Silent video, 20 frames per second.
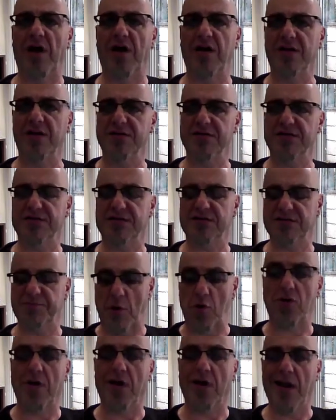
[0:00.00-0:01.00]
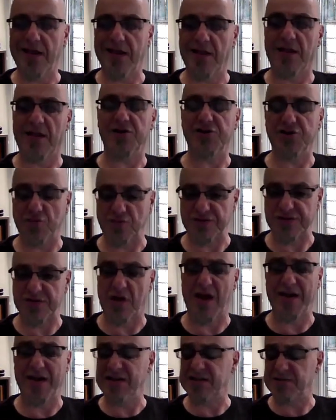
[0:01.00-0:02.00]
like spoken English or
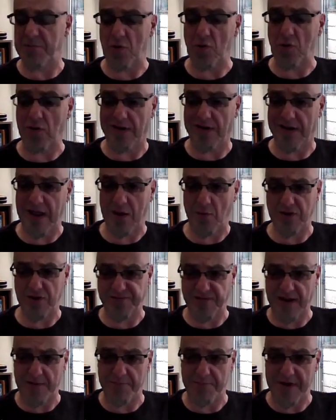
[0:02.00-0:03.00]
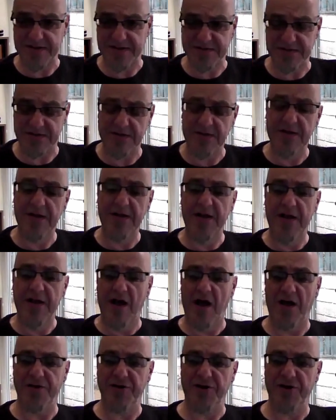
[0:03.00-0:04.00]
any spoken language for that matter,
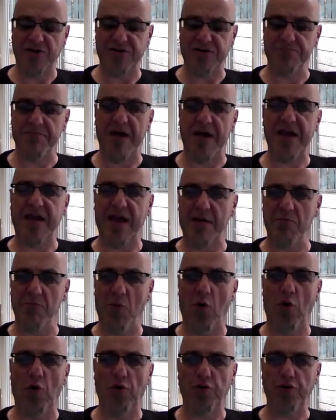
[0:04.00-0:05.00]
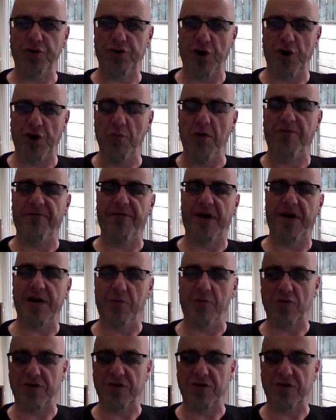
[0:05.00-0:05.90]
to make it more human readable.